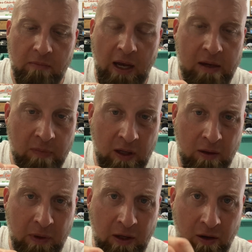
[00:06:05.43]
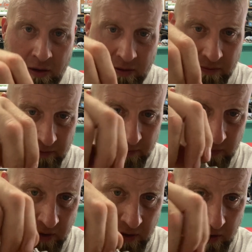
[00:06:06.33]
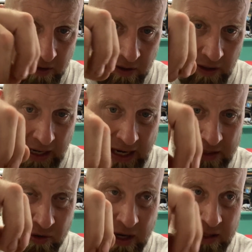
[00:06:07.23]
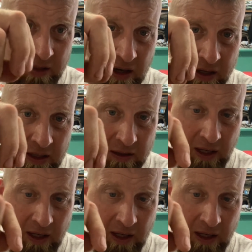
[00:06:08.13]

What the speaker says: 8mm extract socket,